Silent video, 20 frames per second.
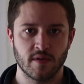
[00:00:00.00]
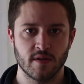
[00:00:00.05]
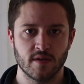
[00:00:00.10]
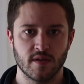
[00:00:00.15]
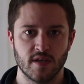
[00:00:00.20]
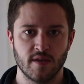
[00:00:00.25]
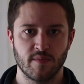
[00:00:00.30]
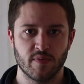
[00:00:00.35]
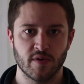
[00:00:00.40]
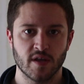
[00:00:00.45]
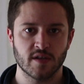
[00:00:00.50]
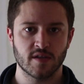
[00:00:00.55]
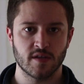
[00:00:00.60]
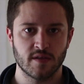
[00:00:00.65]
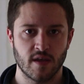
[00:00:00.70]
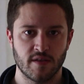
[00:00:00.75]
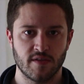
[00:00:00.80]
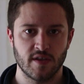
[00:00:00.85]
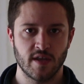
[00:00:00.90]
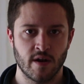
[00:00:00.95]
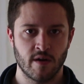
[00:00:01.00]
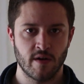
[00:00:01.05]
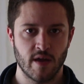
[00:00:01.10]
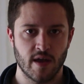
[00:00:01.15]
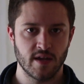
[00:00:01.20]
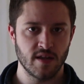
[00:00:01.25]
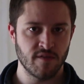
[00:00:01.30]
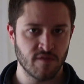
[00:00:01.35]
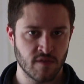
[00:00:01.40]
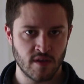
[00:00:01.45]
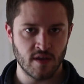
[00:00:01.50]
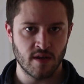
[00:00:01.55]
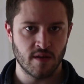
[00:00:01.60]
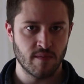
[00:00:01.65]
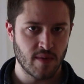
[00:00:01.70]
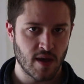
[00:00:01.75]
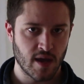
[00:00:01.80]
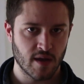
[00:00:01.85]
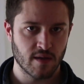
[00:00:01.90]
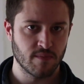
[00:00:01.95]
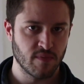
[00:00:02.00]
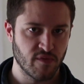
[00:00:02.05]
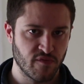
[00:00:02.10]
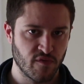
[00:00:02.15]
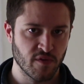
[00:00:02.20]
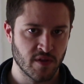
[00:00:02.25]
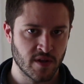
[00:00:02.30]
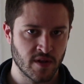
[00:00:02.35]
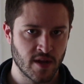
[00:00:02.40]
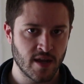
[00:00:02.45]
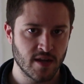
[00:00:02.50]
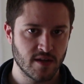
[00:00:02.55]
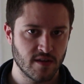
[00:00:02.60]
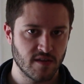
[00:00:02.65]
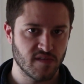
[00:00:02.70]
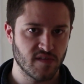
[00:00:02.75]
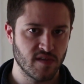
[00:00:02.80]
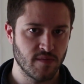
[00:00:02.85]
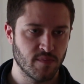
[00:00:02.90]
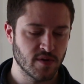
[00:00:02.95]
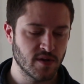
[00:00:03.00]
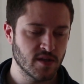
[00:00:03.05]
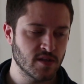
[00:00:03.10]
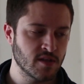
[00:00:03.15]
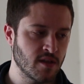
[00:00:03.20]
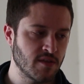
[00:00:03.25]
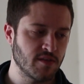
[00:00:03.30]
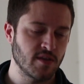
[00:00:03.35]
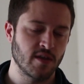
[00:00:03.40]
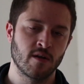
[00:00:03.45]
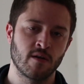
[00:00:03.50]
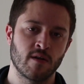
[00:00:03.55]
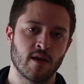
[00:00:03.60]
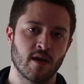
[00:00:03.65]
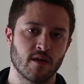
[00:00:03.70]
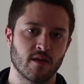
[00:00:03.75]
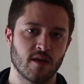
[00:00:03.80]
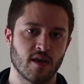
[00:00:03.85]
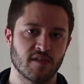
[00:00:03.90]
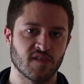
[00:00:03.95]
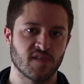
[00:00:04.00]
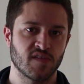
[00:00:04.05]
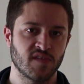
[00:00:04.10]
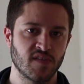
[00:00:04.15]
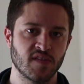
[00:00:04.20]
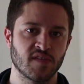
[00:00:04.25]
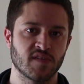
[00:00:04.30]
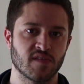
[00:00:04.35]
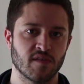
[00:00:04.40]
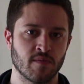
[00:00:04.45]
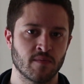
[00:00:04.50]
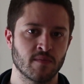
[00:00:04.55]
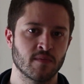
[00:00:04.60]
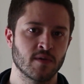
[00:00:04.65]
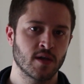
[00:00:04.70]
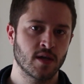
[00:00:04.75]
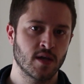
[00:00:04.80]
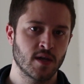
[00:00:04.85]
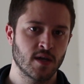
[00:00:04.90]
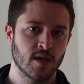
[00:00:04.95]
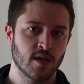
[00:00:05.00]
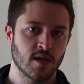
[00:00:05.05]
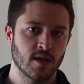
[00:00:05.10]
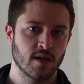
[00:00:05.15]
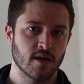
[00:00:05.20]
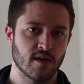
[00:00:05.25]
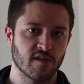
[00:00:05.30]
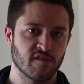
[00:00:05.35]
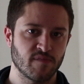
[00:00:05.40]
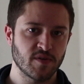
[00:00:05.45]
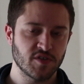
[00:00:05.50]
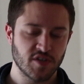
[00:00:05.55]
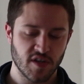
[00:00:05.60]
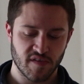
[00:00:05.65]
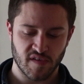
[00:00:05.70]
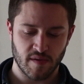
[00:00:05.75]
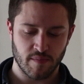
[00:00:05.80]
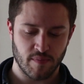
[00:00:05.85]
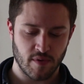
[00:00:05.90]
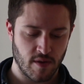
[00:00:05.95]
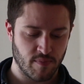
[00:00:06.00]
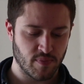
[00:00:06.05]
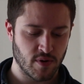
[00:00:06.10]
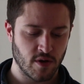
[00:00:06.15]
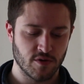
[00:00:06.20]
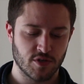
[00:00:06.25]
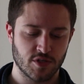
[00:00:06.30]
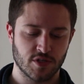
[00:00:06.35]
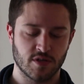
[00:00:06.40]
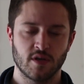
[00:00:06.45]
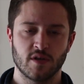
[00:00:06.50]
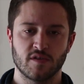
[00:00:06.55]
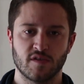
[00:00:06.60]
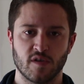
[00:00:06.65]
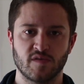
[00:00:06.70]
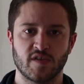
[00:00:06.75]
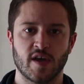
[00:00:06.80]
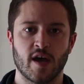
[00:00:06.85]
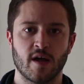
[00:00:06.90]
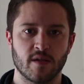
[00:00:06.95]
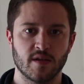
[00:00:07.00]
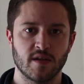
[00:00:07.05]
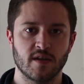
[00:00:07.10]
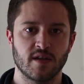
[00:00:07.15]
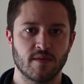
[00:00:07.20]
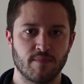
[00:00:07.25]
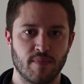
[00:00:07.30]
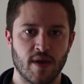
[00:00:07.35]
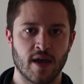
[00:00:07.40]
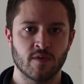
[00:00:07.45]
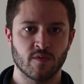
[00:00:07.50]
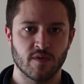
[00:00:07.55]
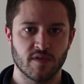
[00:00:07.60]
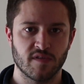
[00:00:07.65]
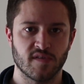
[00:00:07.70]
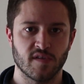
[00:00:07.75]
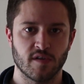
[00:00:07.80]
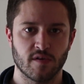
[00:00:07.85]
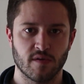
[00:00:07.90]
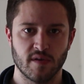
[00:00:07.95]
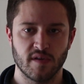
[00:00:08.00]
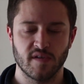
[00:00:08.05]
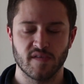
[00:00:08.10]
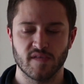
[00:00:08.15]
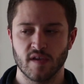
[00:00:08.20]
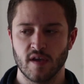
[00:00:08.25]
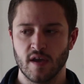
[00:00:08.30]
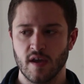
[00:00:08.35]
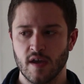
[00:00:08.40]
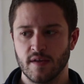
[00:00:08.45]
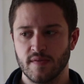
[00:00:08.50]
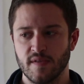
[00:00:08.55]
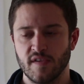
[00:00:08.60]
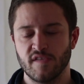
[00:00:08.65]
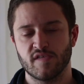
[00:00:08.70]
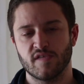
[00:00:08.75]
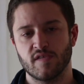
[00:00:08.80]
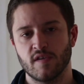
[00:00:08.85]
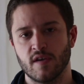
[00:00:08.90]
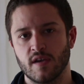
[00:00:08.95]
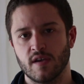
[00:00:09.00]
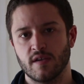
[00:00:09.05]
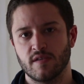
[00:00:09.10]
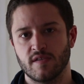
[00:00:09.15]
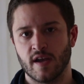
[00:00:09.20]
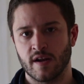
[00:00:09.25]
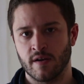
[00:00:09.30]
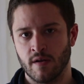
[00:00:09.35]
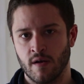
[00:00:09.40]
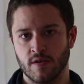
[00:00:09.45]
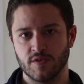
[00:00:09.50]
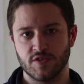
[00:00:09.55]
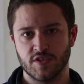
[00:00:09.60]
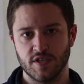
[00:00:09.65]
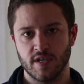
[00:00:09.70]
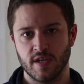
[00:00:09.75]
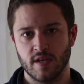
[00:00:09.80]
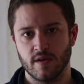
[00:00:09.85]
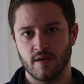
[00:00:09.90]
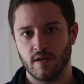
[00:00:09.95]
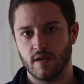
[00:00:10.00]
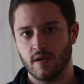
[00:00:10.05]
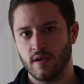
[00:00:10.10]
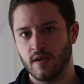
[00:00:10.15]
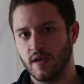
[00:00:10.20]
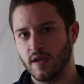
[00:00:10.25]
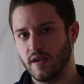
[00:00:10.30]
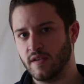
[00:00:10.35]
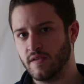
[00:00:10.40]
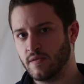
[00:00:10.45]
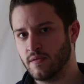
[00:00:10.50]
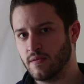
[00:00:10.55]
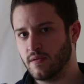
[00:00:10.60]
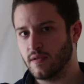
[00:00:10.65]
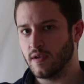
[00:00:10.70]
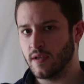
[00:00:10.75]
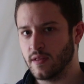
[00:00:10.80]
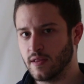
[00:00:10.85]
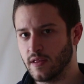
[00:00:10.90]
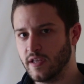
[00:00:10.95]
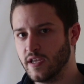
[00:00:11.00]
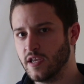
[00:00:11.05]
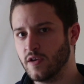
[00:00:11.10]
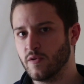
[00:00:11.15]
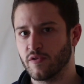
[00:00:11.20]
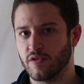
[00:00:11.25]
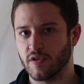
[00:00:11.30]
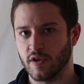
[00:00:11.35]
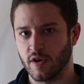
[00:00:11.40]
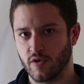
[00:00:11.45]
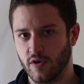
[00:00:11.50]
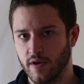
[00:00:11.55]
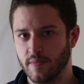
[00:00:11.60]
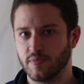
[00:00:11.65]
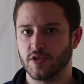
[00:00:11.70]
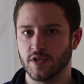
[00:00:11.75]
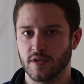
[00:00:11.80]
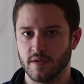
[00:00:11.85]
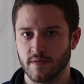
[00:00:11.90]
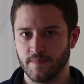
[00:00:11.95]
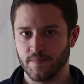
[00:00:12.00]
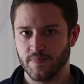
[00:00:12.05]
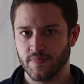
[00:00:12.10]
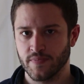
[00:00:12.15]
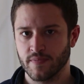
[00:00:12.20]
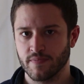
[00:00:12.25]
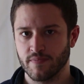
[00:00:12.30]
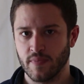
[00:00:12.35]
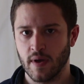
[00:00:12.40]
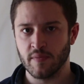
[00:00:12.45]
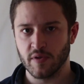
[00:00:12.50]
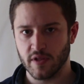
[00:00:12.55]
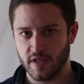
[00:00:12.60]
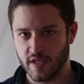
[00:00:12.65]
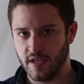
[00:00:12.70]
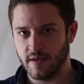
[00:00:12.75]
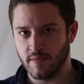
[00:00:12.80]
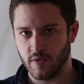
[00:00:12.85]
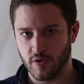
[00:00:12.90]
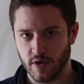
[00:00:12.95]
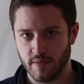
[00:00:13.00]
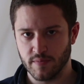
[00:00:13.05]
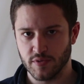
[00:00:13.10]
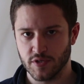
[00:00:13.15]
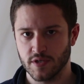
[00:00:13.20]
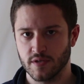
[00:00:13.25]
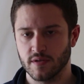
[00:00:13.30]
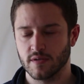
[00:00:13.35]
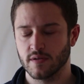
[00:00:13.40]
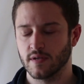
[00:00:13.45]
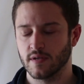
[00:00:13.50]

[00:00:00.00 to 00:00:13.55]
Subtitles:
and he predicted that the internet, even then, back before the 90s, he predicted that the internet as a system, especially as it approached totality and bandwidths increase, this technology, in league with encryption, public key encryption,